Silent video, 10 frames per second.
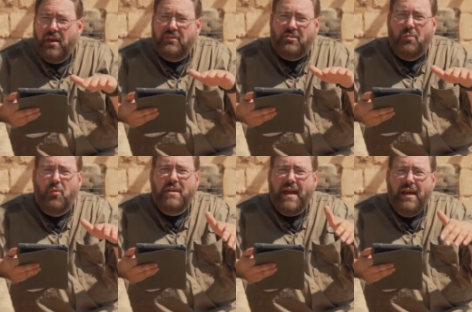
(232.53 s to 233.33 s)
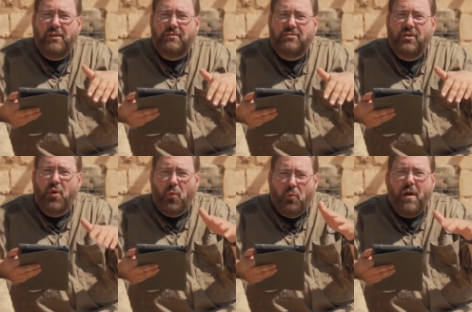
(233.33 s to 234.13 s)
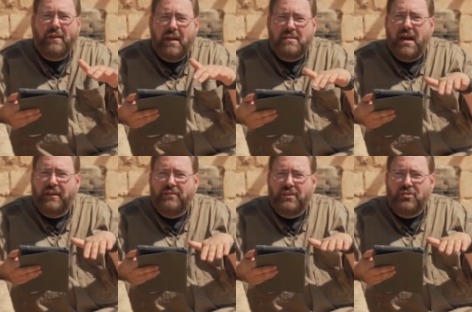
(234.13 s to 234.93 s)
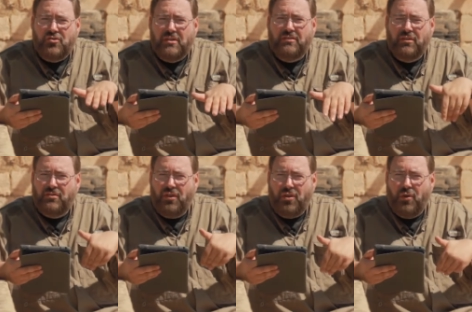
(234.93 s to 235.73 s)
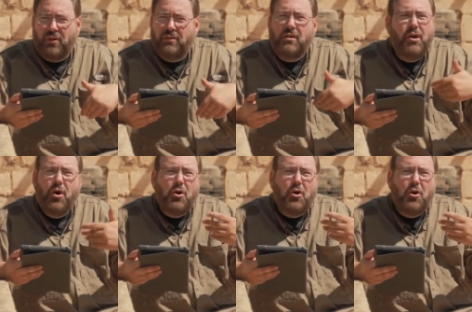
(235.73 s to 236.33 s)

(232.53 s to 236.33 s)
someone else recognizing Jesus' authority,